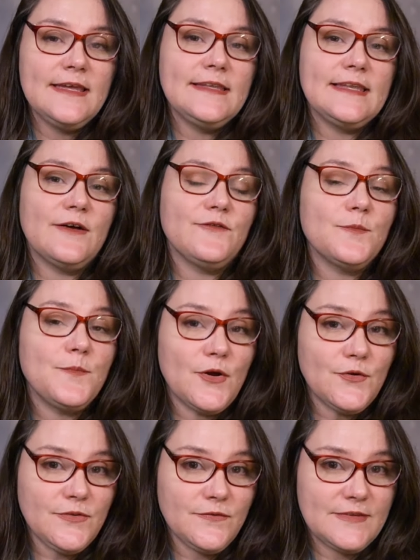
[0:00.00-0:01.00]
Now for
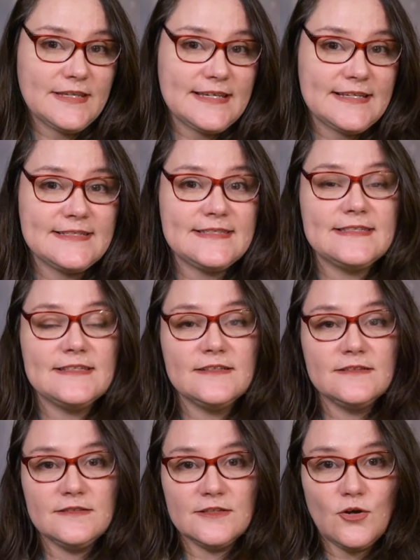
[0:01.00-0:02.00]
both of these,
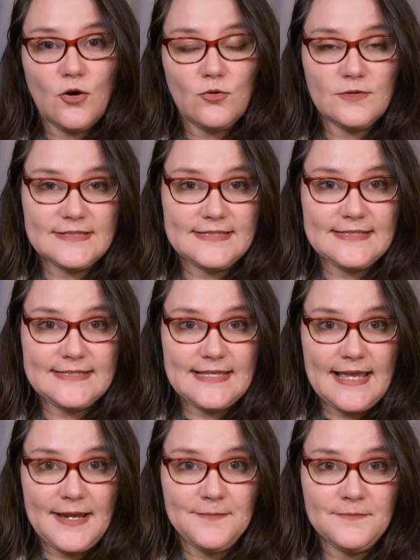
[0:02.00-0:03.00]
the goal is the
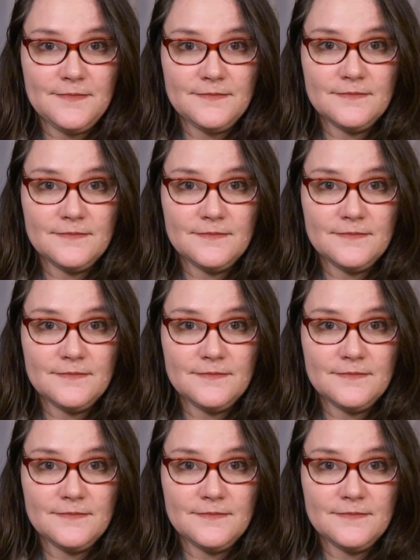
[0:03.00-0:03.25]
same.